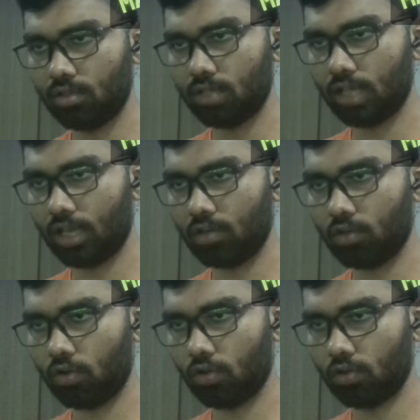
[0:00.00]
an
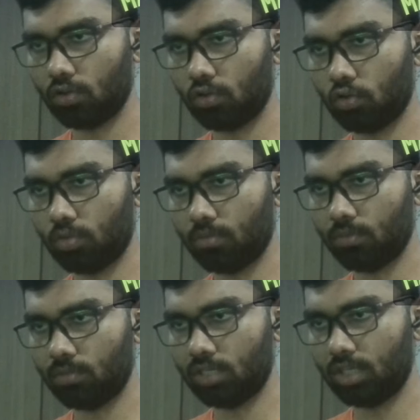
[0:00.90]
org roam
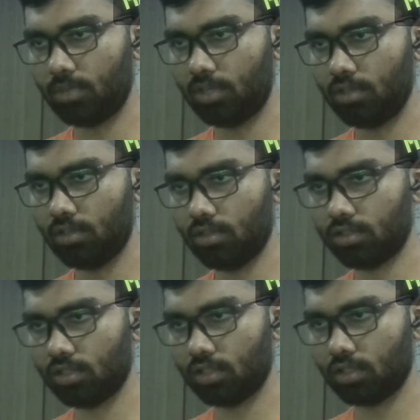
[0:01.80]
db
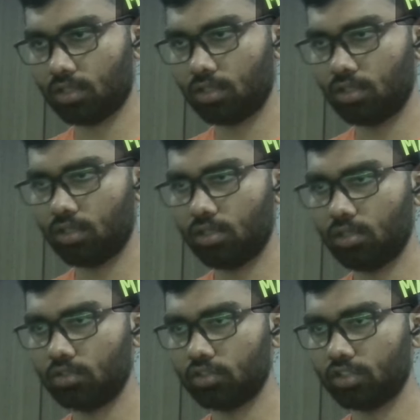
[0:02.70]
sync.
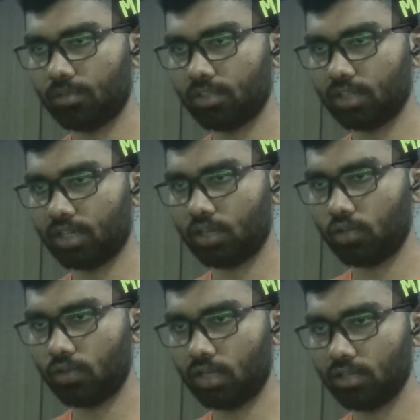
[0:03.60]
Just give me a second. I know
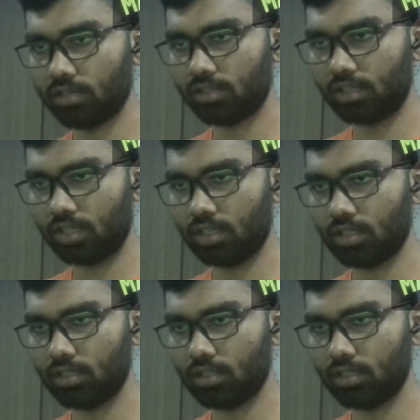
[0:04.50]
you can't see it.